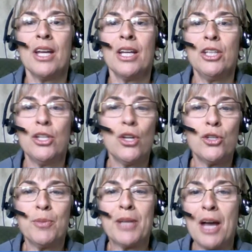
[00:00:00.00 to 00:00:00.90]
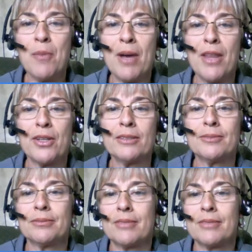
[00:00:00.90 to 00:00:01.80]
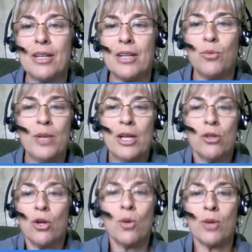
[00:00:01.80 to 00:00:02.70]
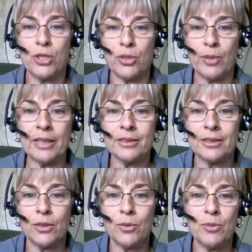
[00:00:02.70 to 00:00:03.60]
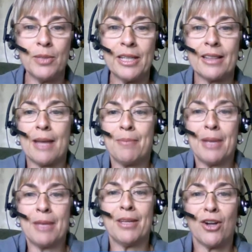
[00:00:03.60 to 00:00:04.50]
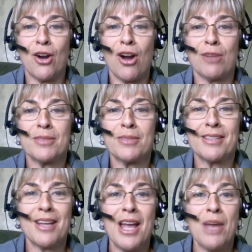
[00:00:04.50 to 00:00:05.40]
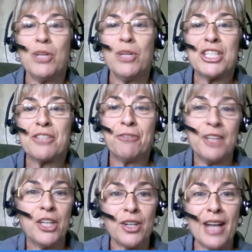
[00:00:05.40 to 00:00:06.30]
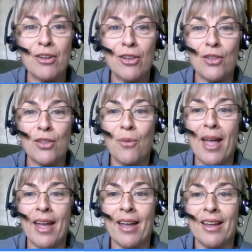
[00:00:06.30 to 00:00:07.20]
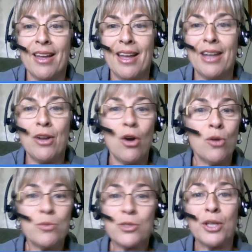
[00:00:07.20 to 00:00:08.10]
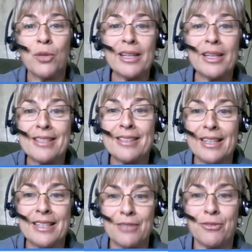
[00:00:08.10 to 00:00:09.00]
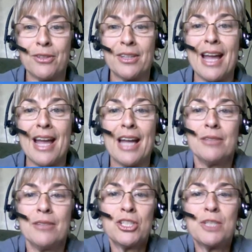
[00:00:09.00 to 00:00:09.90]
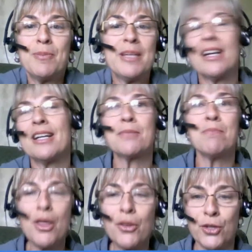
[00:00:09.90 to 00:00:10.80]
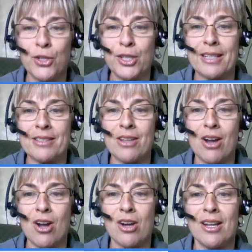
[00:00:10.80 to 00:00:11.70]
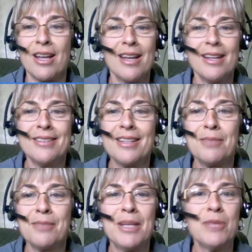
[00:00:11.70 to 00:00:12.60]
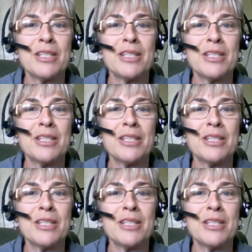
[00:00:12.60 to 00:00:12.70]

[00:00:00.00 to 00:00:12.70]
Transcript: You become a mother, we don't know what we're doing when we get that baby in our arms. We just figure it out along the way. And homeschooling really isn't any different than that. Just because motherhood gets hard doesn't mean we